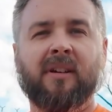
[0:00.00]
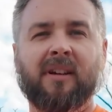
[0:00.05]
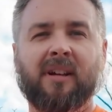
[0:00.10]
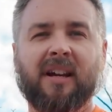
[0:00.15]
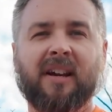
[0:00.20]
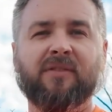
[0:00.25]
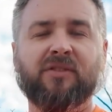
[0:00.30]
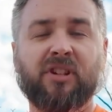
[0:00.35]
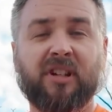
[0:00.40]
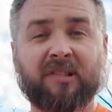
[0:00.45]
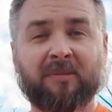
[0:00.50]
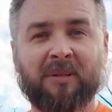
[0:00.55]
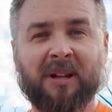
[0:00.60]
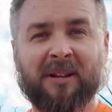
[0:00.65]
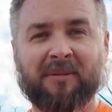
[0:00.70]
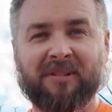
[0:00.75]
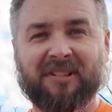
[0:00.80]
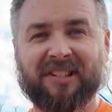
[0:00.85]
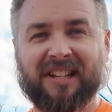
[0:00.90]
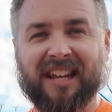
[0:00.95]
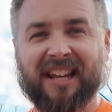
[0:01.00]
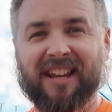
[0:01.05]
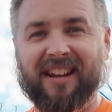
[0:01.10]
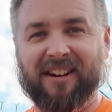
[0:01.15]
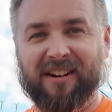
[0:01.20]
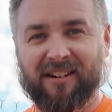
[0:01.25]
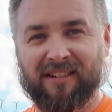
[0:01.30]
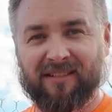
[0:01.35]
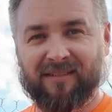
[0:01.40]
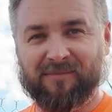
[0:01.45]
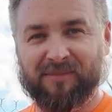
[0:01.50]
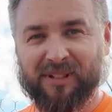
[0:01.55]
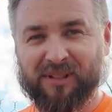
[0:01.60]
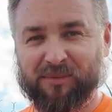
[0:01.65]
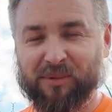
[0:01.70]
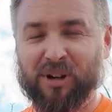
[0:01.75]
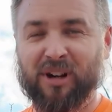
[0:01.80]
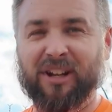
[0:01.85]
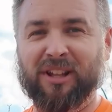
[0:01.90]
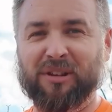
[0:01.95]
I've just made a mistake here, but
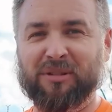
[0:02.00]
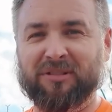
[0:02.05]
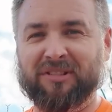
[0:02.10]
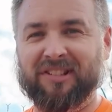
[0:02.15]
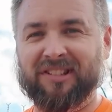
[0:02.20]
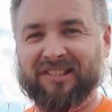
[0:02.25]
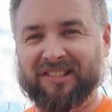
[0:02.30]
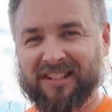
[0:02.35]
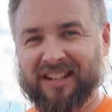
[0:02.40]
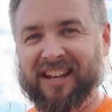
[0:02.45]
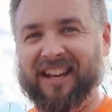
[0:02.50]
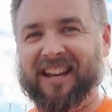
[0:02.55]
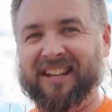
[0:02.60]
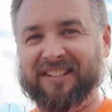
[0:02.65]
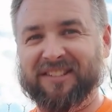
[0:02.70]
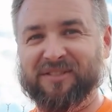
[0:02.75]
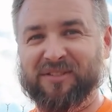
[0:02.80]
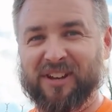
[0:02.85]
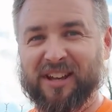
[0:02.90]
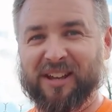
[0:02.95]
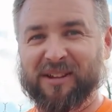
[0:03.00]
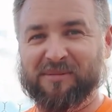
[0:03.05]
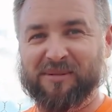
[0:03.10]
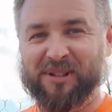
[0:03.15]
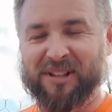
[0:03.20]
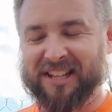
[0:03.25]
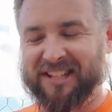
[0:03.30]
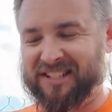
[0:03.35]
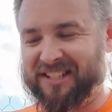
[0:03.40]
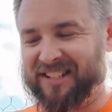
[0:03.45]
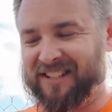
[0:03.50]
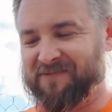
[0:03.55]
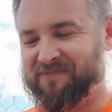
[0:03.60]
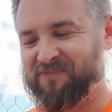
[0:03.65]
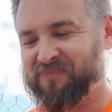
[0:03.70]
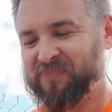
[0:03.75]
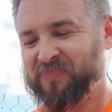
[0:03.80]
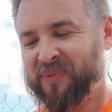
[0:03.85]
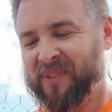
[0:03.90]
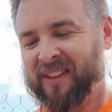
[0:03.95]
we're going to use this as a valuable lesson.
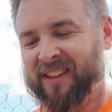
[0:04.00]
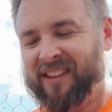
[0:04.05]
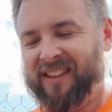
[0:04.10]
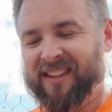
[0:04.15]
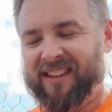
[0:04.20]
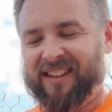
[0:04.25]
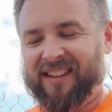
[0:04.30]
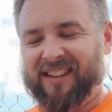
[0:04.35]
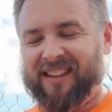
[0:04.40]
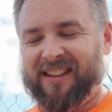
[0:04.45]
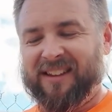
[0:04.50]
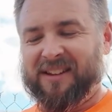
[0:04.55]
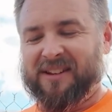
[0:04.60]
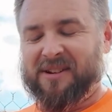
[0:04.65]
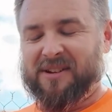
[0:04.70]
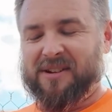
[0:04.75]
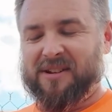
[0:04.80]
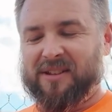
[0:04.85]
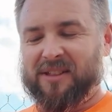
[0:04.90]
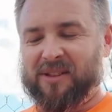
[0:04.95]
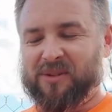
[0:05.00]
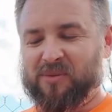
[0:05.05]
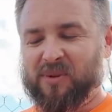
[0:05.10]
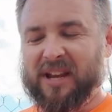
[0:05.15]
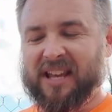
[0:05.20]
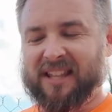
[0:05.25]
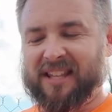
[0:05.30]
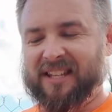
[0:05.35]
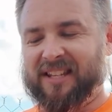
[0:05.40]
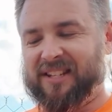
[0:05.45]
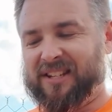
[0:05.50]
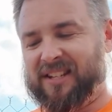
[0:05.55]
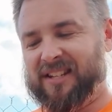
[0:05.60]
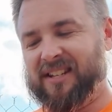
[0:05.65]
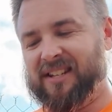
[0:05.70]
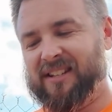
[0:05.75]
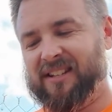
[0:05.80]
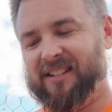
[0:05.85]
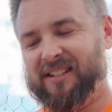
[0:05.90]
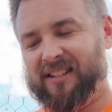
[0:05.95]
The way
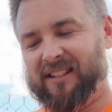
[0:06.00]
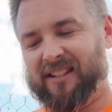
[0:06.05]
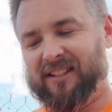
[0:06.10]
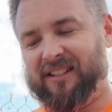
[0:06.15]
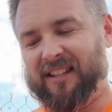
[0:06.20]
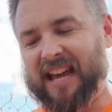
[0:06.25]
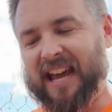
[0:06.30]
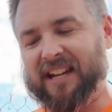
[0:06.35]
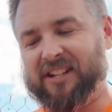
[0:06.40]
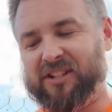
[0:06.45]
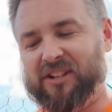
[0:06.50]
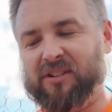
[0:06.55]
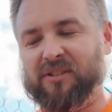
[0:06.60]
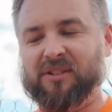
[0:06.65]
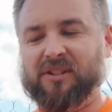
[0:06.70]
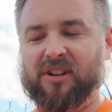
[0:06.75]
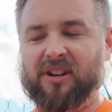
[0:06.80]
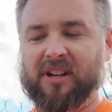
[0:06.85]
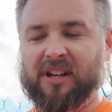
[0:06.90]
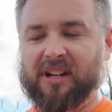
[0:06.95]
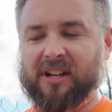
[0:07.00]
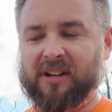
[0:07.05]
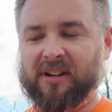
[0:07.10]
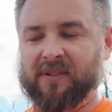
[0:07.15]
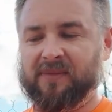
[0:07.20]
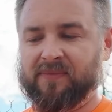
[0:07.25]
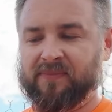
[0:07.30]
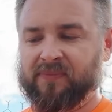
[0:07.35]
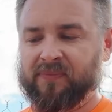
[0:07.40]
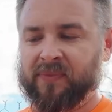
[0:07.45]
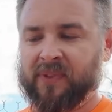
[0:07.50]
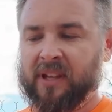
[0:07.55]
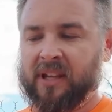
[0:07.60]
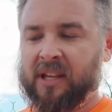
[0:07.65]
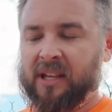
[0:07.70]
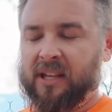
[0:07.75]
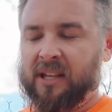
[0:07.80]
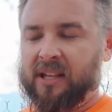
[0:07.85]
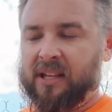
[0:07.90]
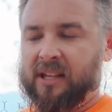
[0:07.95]
this latch goes on here,
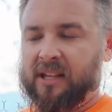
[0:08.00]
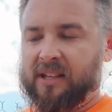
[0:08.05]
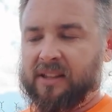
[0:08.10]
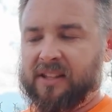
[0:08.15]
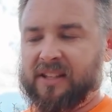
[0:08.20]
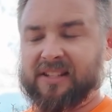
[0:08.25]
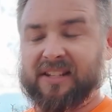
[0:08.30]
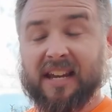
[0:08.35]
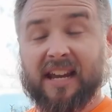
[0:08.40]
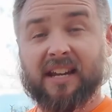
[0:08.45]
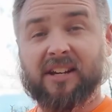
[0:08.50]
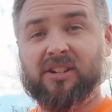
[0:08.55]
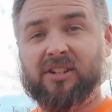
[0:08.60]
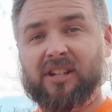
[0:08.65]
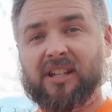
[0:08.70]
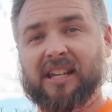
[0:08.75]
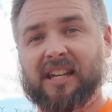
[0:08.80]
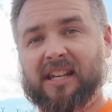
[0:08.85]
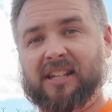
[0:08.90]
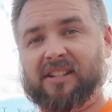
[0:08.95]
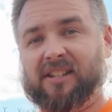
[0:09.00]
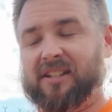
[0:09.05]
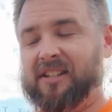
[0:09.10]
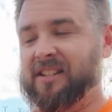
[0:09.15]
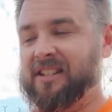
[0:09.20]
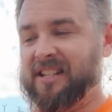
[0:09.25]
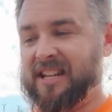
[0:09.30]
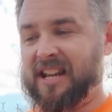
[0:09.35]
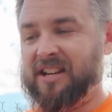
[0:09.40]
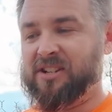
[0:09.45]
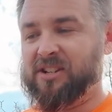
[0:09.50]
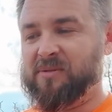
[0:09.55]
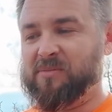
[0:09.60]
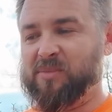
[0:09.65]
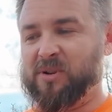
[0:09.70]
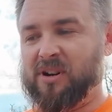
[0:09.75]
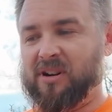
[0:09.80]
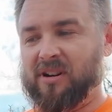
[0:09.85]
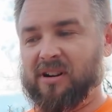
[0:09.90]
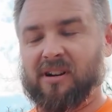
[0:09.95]
this actually hits the tension
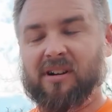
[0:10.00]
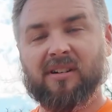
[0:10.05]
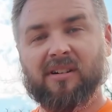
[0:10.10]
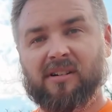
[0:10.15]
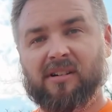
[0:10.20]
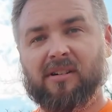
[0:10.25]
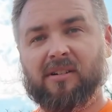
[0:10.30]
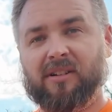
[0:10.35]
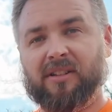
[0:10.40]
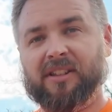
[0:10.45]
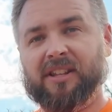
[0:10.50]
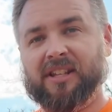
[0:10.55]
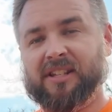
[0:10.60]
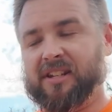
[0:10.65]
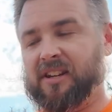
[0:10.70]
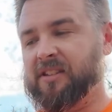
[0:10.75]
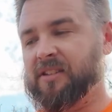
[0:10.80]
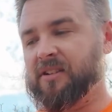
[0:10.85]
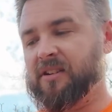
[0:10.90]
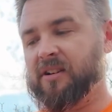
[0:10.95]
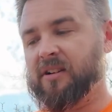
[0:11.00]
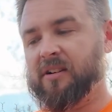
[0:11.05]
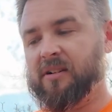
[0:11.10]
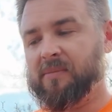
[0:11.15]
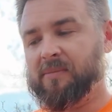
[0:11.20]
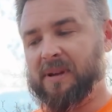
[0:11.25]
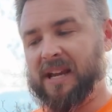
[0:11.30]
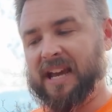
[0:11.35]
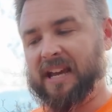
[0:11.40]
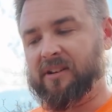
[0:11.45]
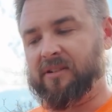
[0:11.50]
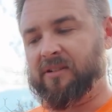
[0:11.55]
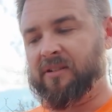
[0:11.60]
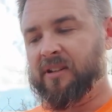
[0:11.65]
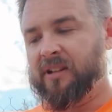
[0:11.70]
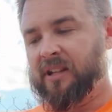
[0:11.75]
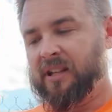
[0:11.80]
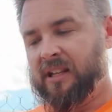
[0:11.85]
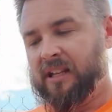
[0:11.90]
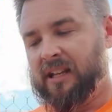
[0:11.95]
bar on this other panel.
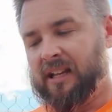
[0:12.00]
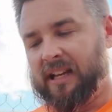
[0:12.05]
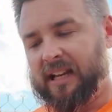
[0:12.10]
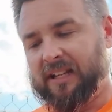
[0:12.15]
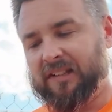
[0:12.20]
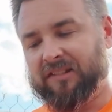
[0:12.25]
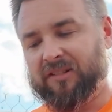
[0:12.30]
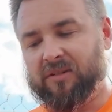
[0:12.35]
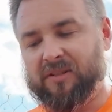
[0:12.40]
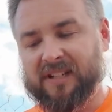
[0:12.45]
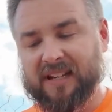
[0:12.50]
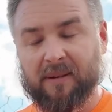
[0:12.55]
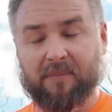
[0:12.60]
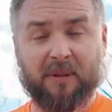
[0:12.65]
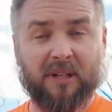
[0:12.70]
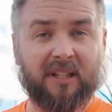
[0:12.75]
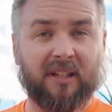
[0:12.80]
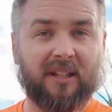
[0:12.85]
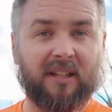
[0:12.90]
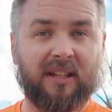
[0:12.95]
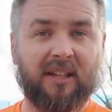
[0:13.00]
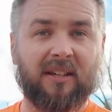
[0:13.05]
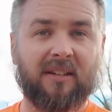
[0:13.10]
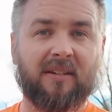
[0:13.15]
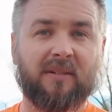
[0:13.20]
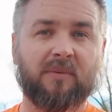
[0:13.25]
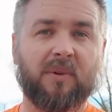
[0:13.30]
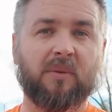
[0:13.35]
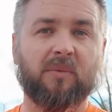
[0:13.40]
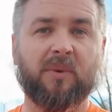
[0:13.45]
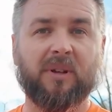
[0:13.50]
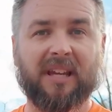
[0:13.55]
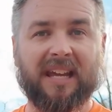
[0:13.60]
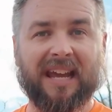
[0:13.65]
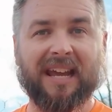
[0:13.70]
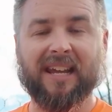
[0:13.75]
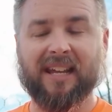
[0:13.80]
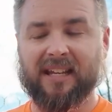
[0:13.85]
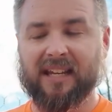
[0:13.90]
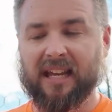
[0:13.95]
And so typically when we
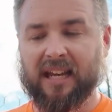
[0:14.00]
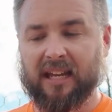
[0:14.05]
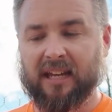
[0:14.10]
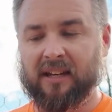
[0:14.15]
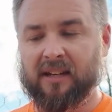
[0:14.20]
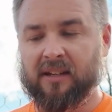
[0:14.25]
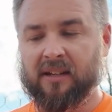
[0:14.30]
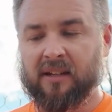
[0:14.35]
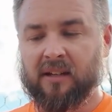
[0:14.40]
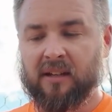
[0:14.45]
hang a gate,